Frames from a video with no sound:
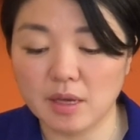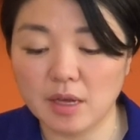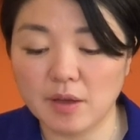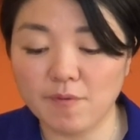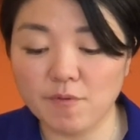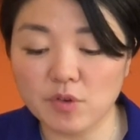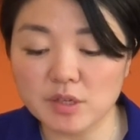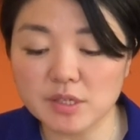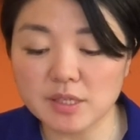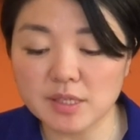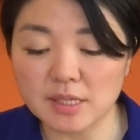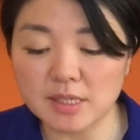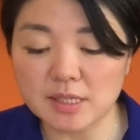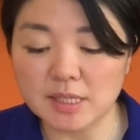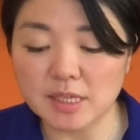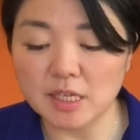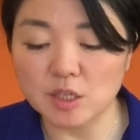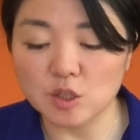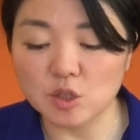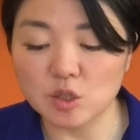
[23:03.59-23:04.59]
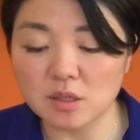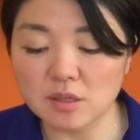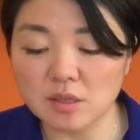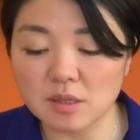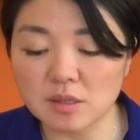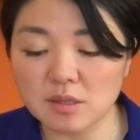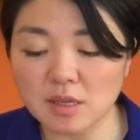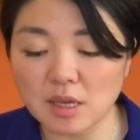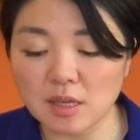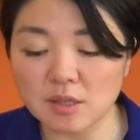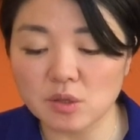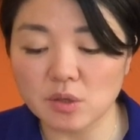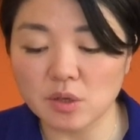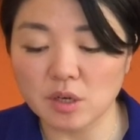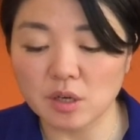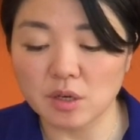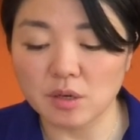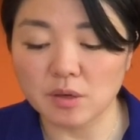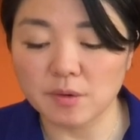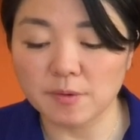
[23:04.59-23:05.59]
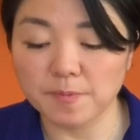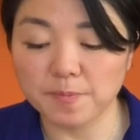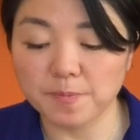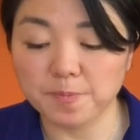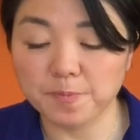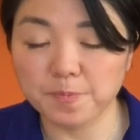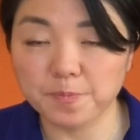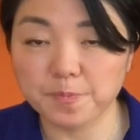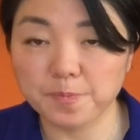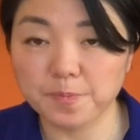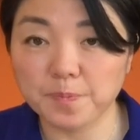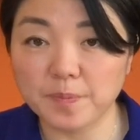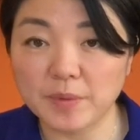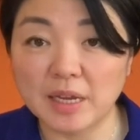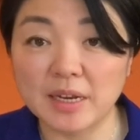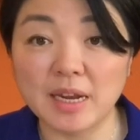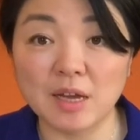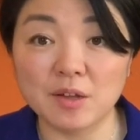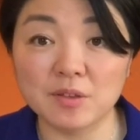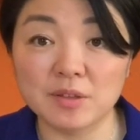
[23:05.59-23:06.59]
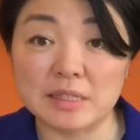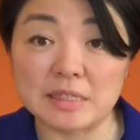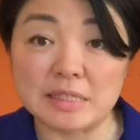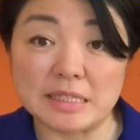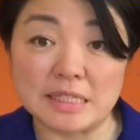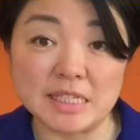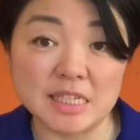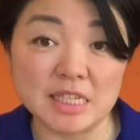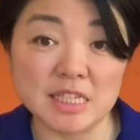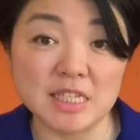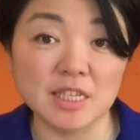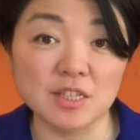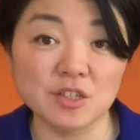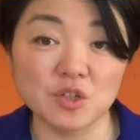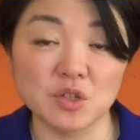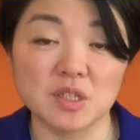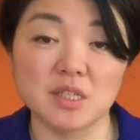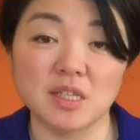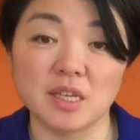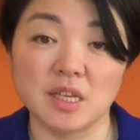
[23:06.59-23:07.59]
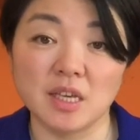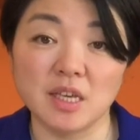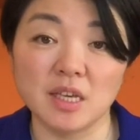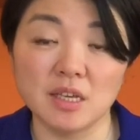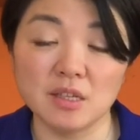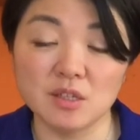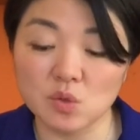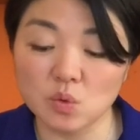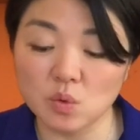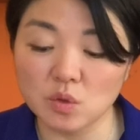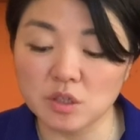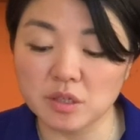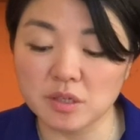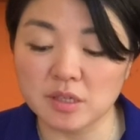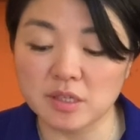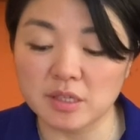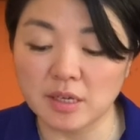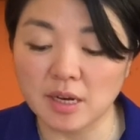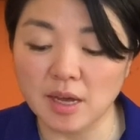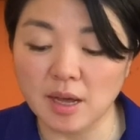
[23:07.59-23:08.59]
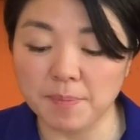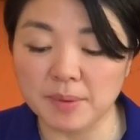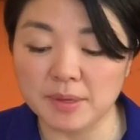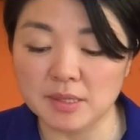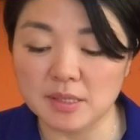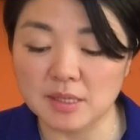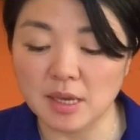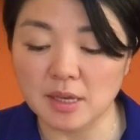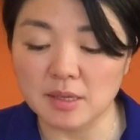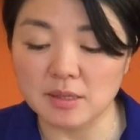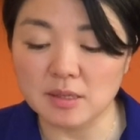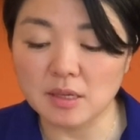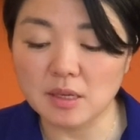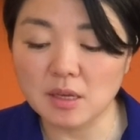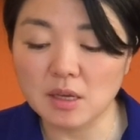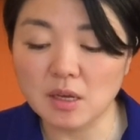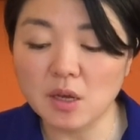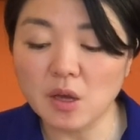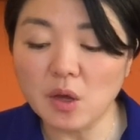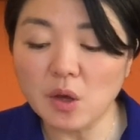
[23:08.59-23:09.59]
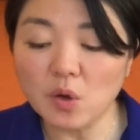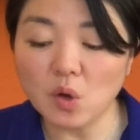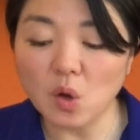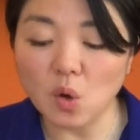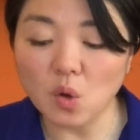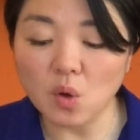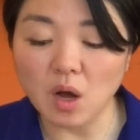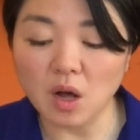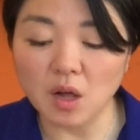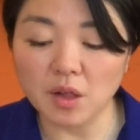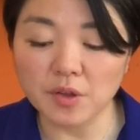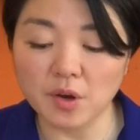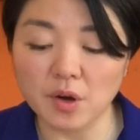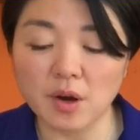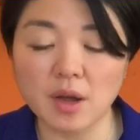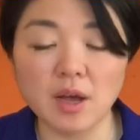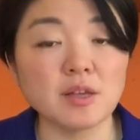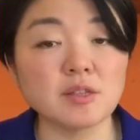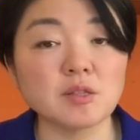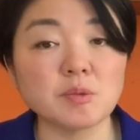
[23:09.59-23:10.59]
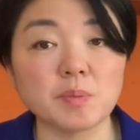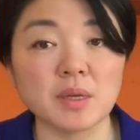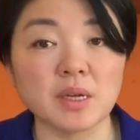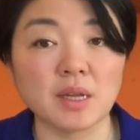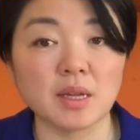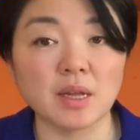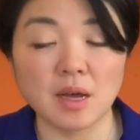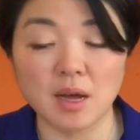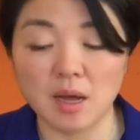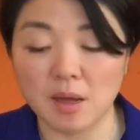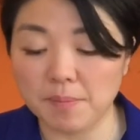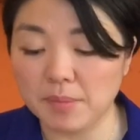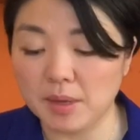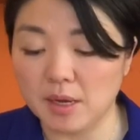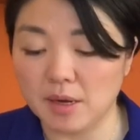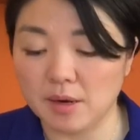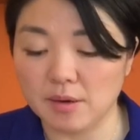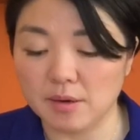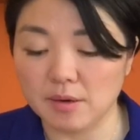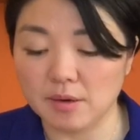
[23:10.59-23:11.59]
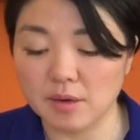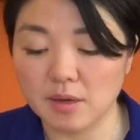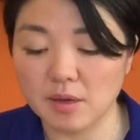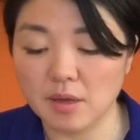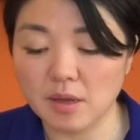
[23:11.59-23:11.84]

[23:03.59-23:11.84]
In verse 16, Jesus said to her, Now, this is interesting. He switches it up and says, Go call your husband and come here.